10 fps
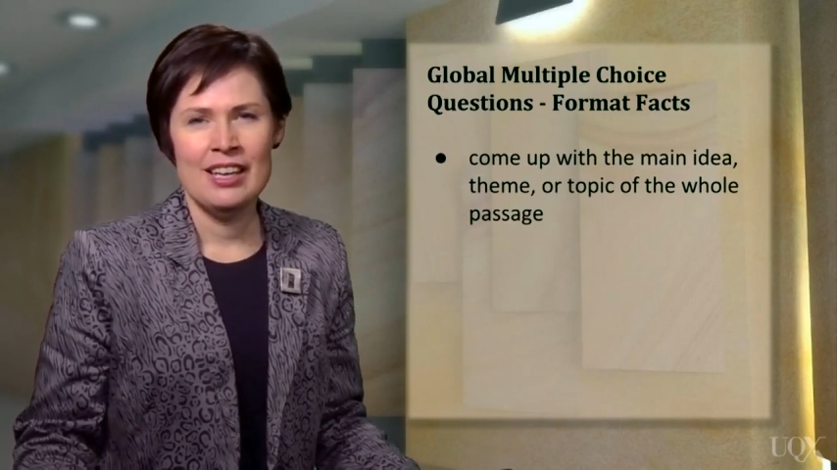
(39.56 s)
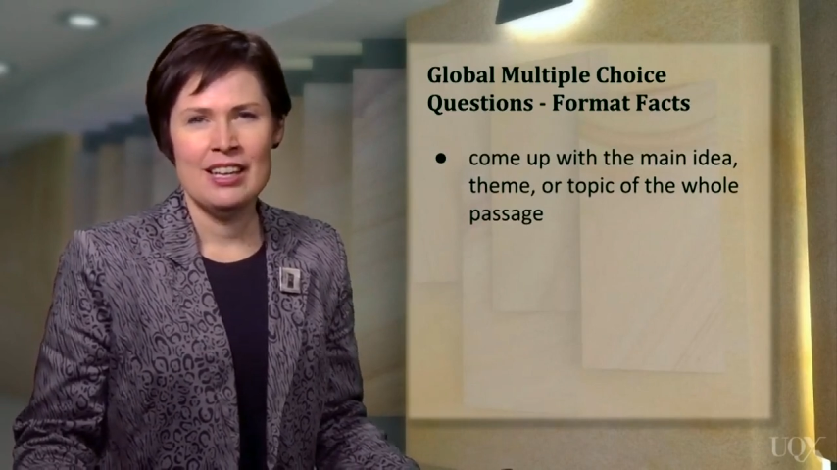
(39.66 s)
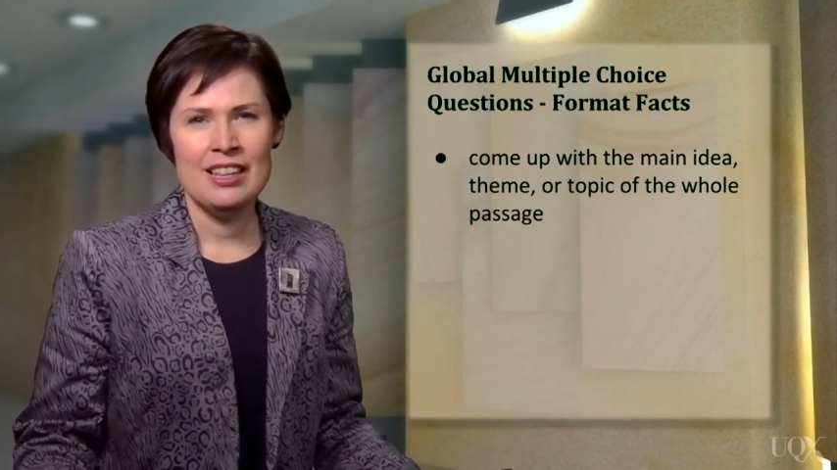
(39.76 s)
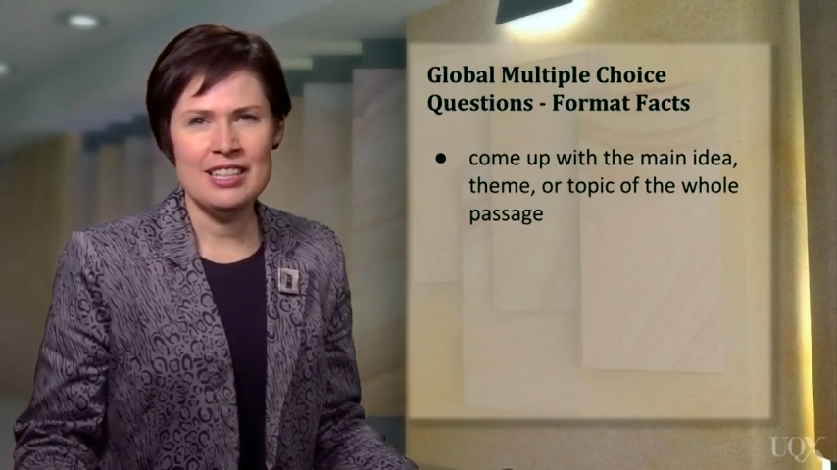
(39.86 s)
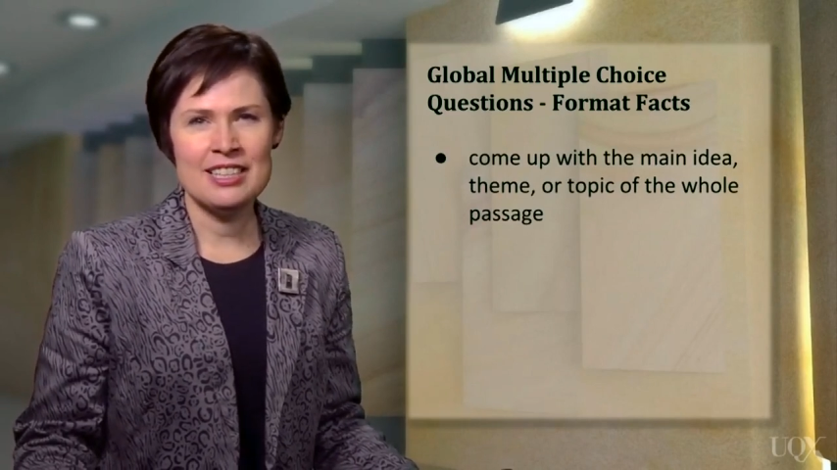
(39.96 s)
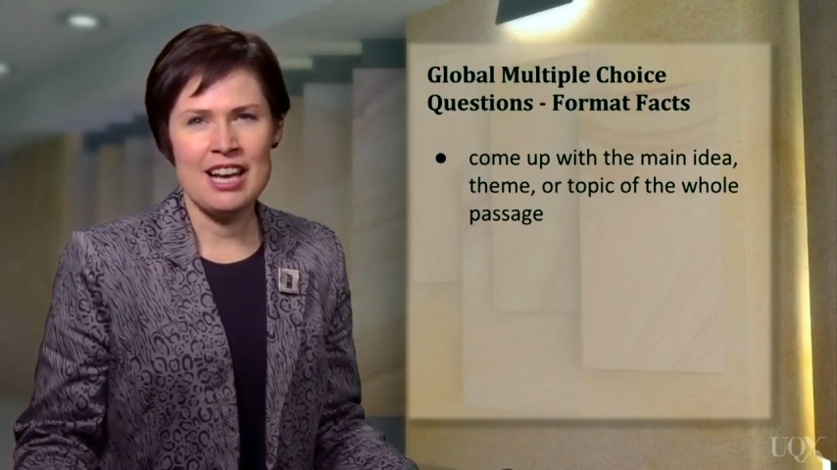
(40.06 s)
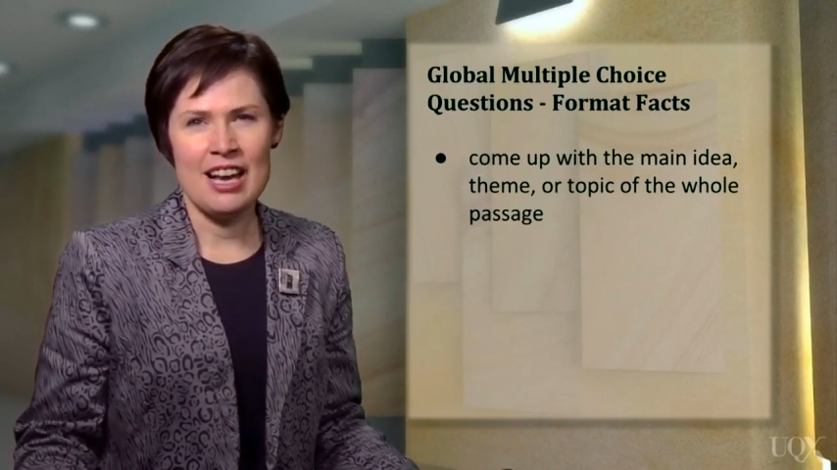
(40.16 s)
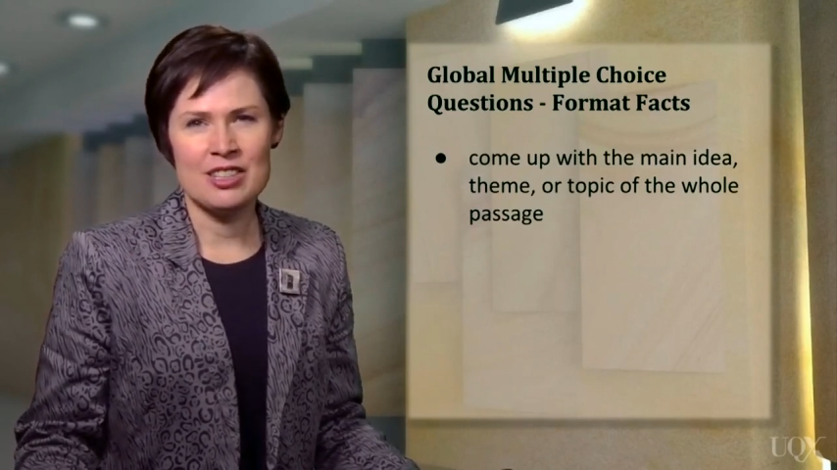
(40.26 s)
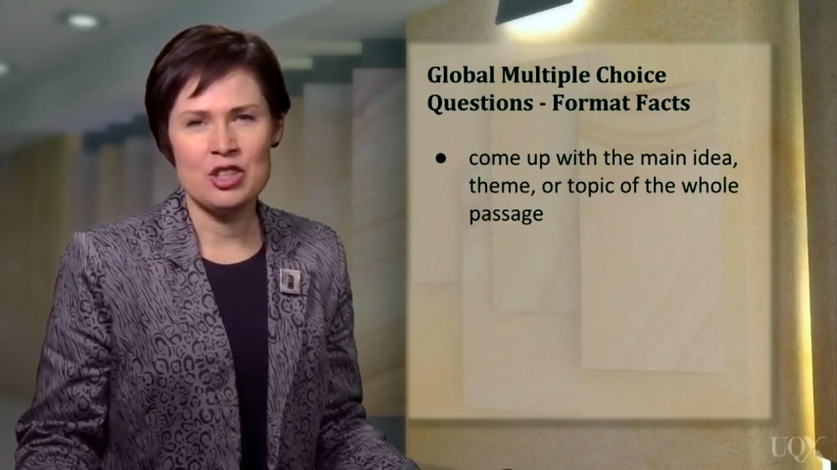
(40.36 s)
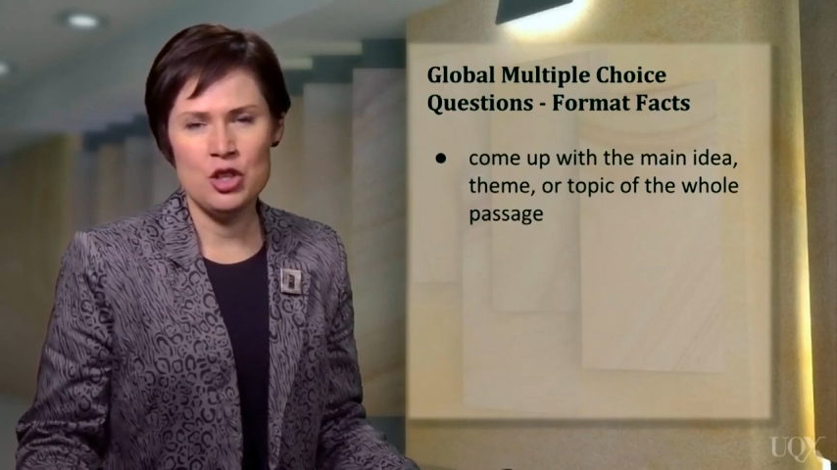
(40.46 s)
This
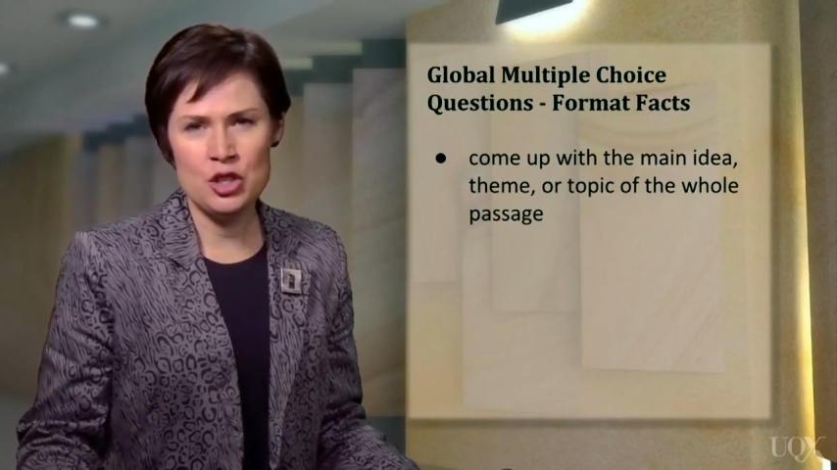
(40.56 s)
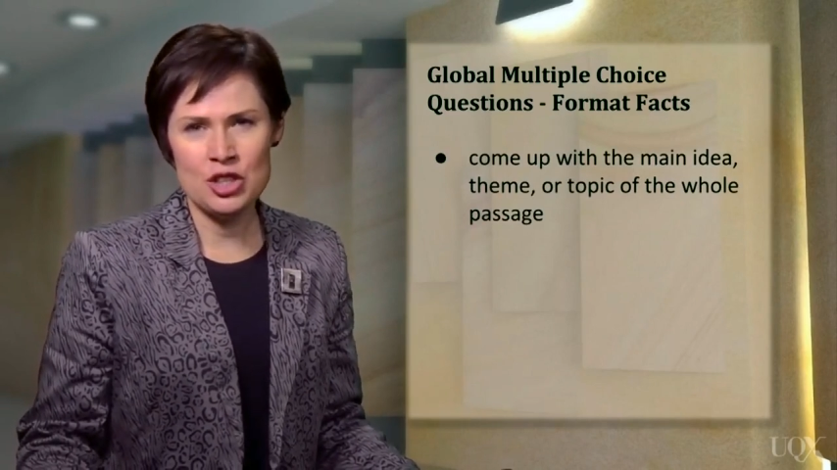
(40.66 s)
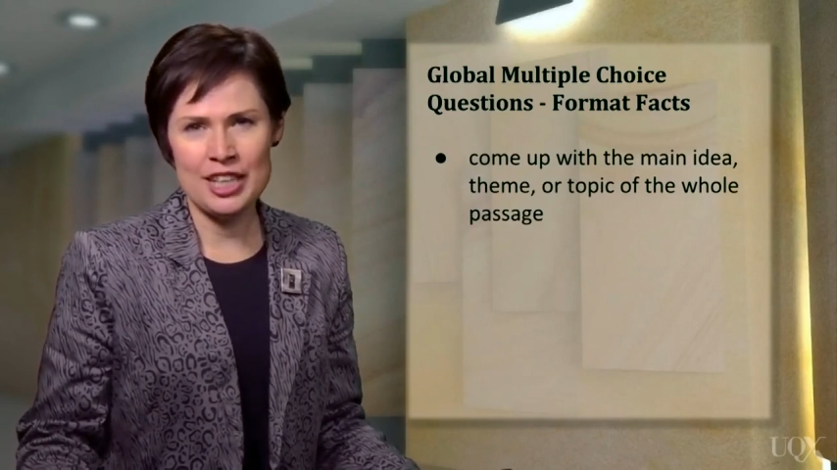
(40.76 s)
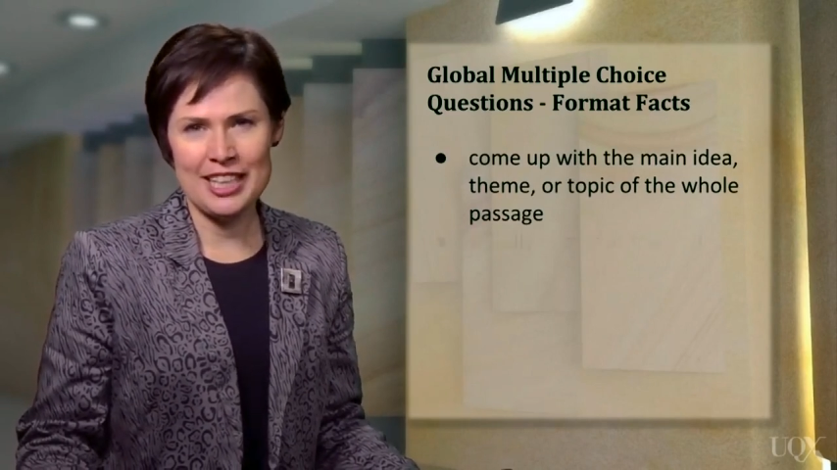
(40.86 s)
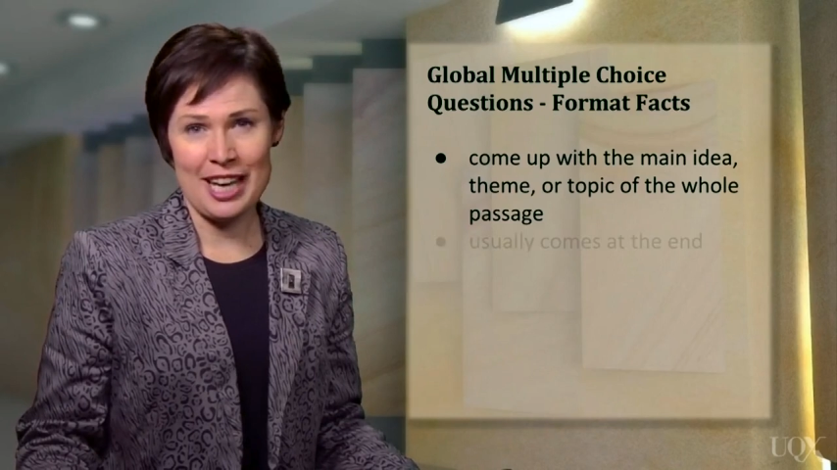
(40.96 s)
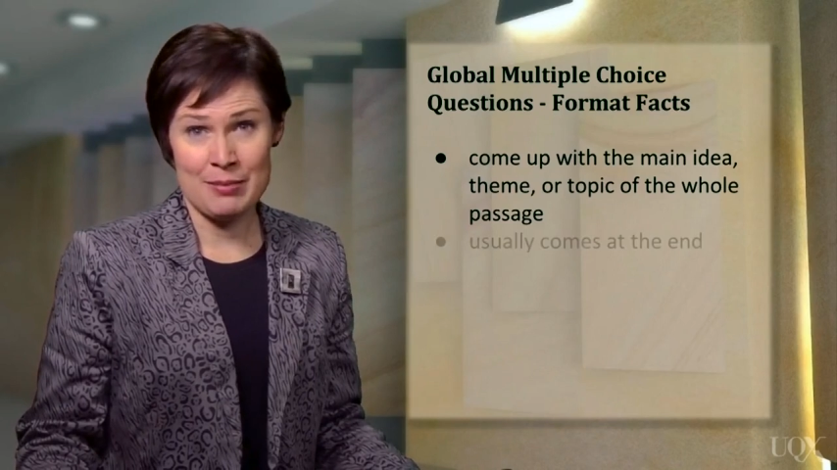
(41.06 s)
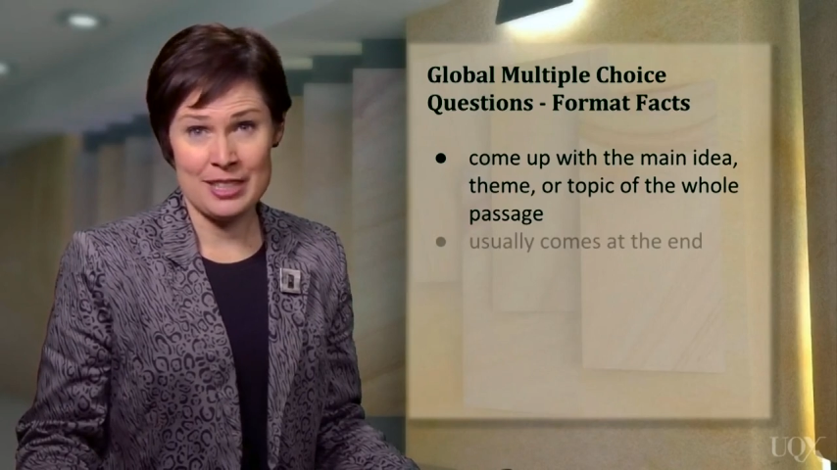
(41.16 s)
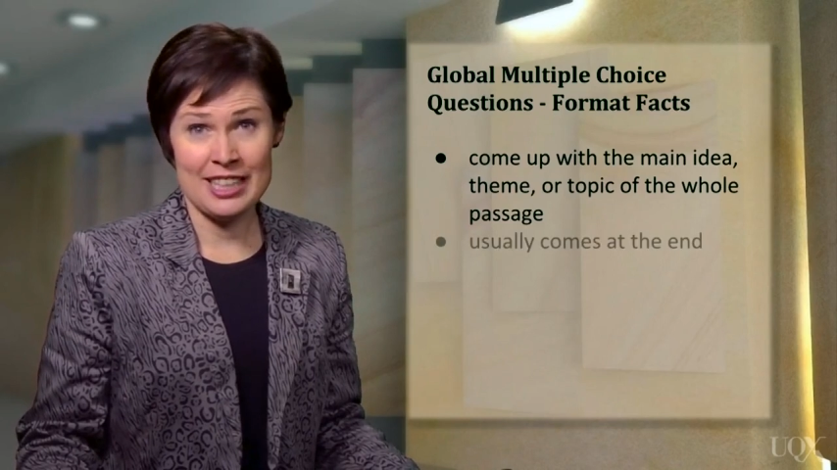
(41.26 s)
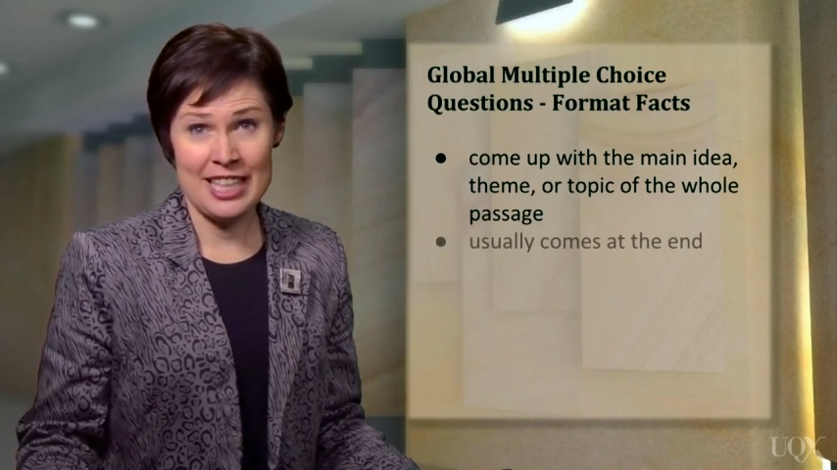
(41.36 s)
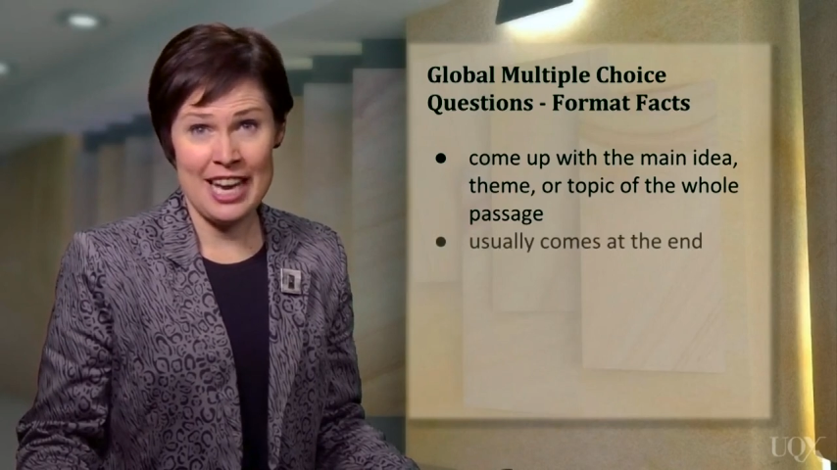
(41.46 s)
task usually comes
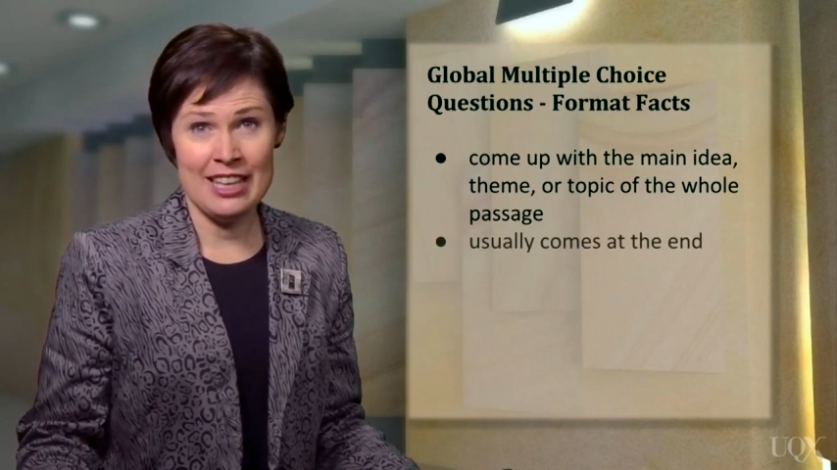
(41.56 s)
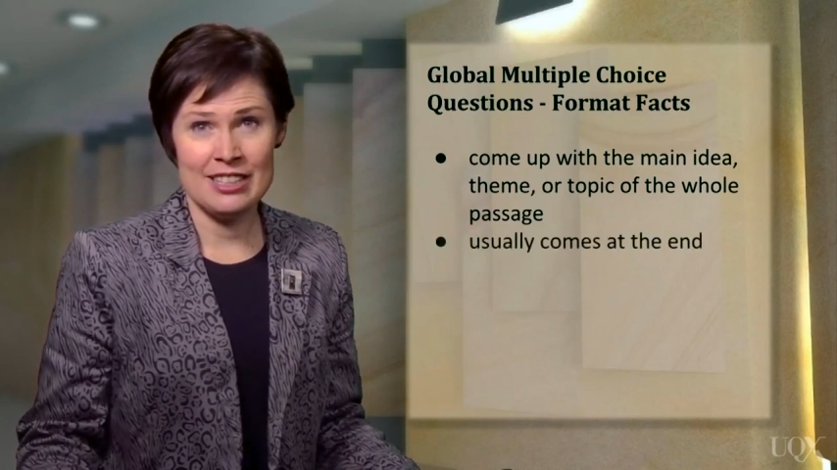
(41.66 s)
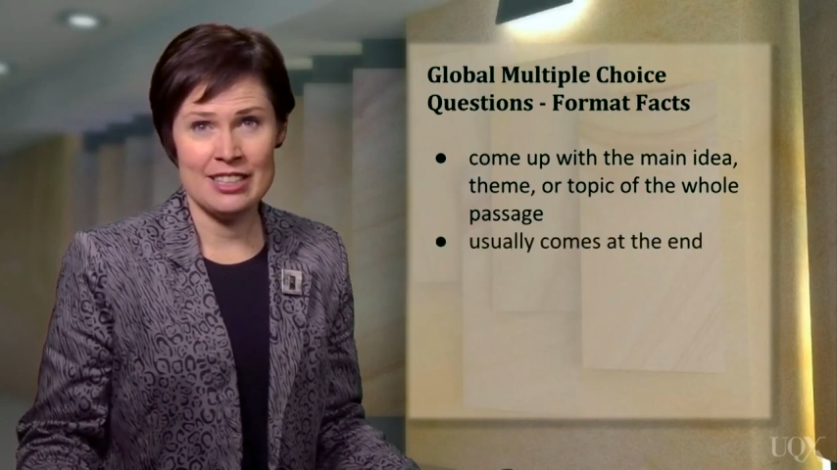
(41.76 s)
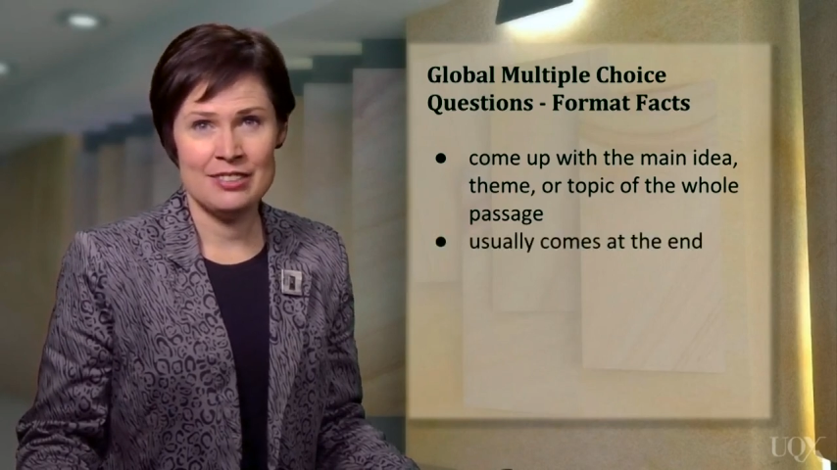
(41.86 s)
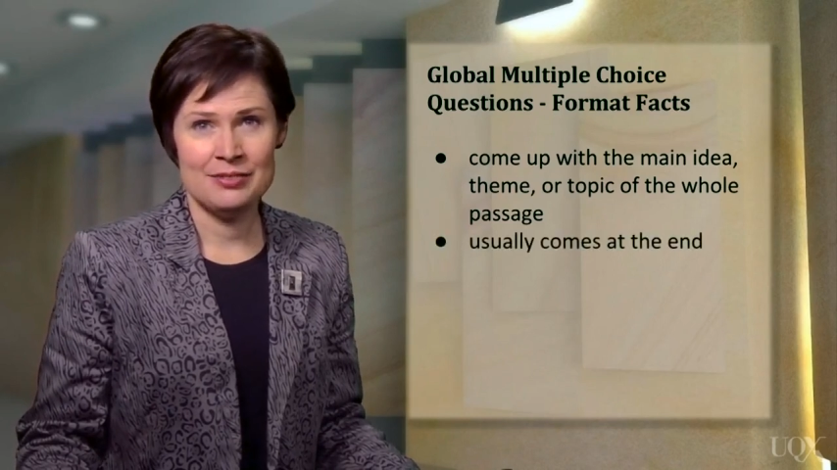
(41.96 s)
at the end,